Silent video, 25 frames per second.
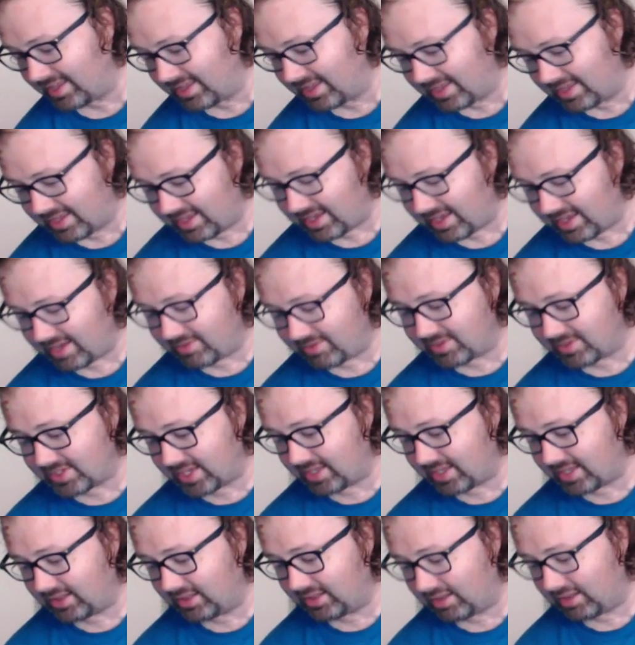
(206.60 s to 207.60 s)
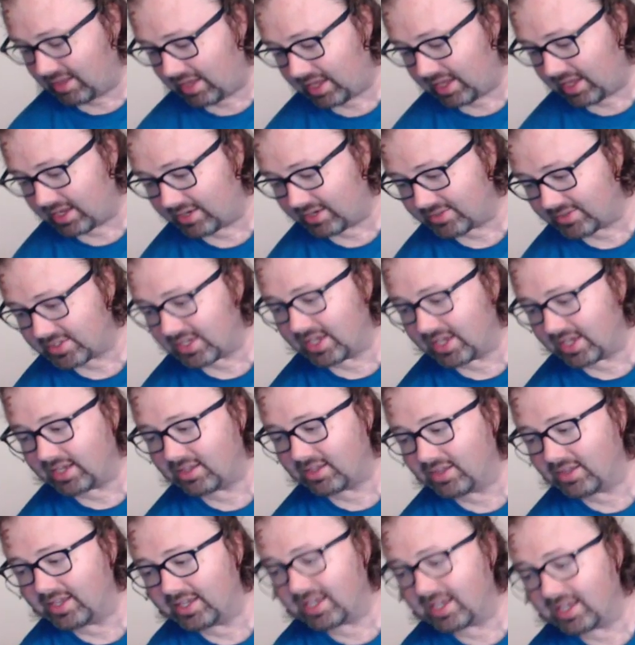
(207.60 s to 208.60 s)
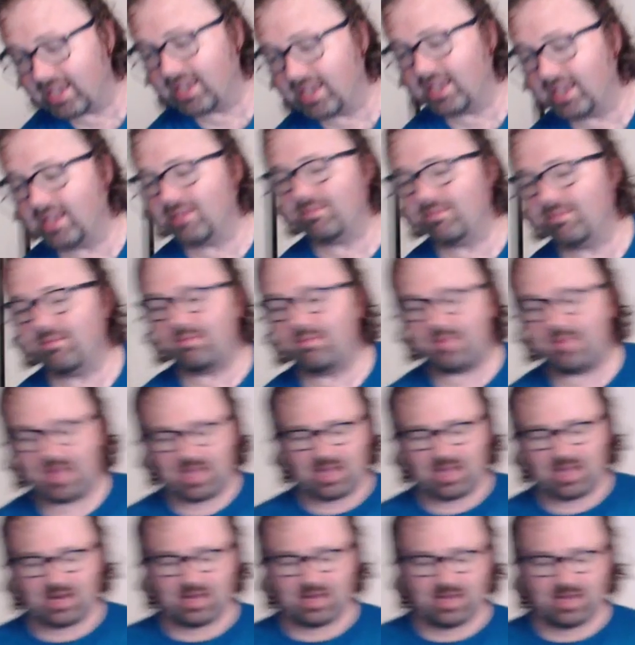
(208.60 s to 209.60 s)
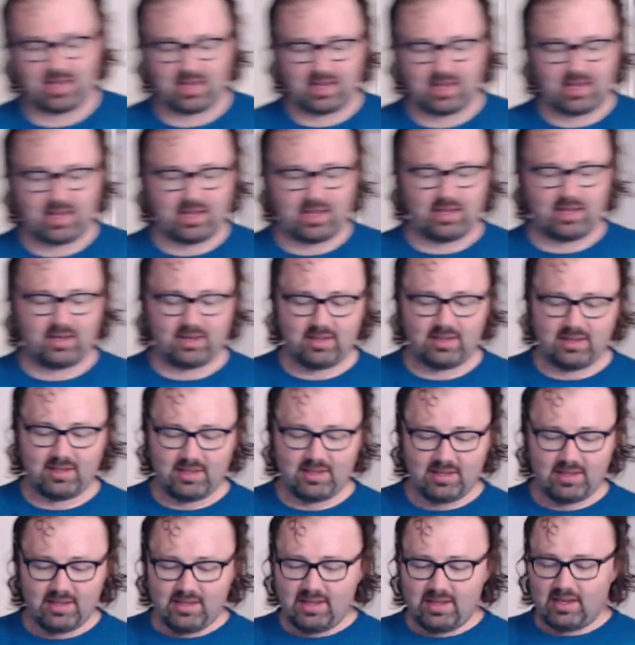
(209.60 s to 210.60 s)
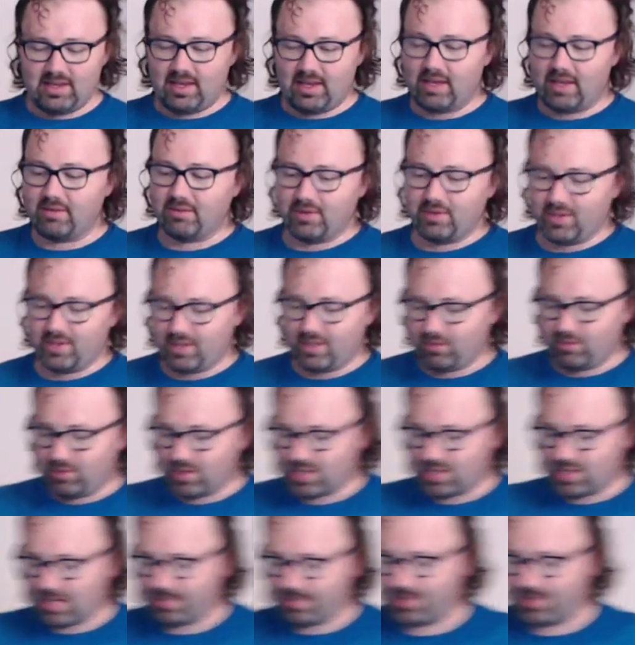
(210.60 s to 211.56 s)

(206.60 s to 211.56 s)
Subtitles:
That was a lot of cycling, and man, I really worked up a